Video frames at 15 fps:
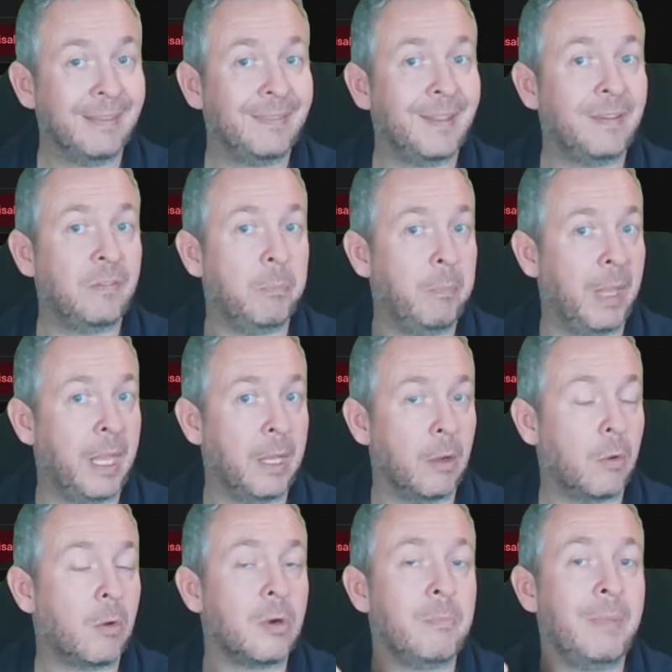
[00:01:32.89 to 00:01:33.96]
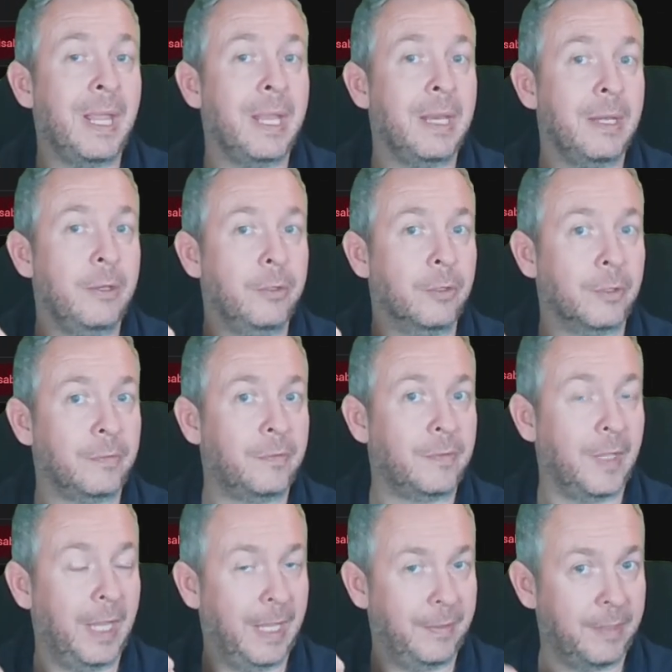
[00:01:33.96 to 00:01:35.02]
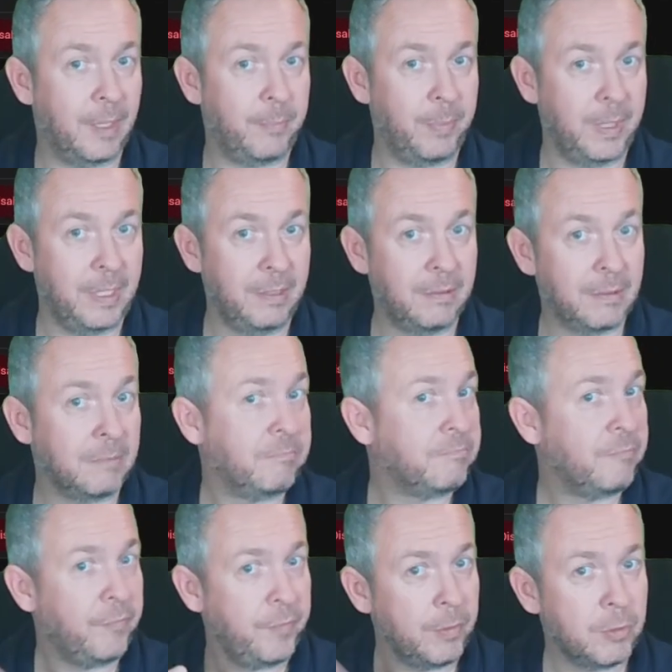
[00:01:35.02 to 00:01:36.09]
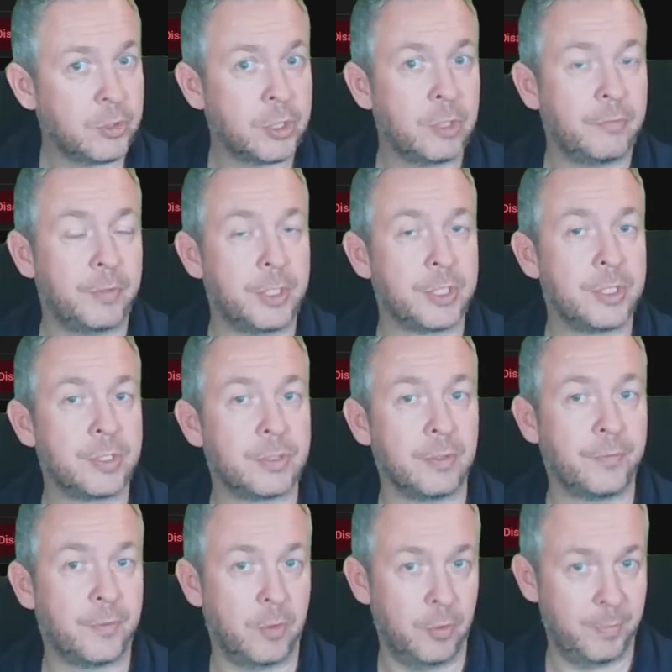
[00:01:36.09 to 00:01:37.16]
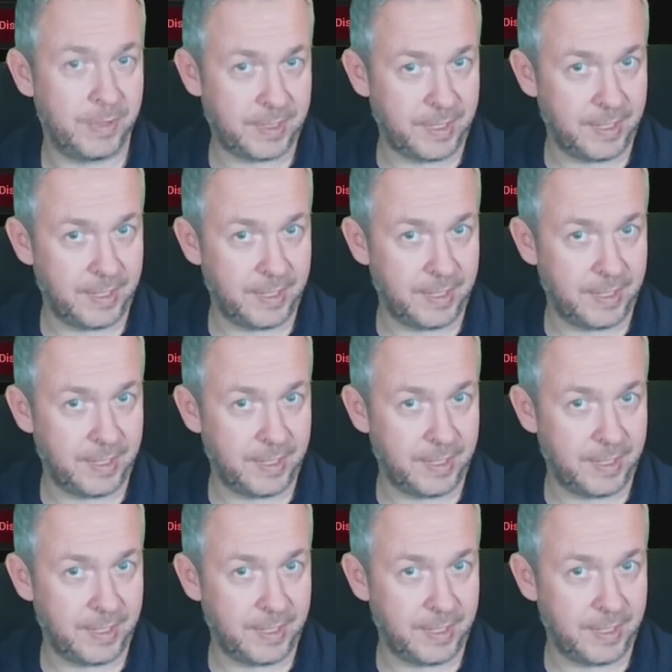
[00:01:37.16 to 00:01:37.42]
that may or may not end up in the future versions of Home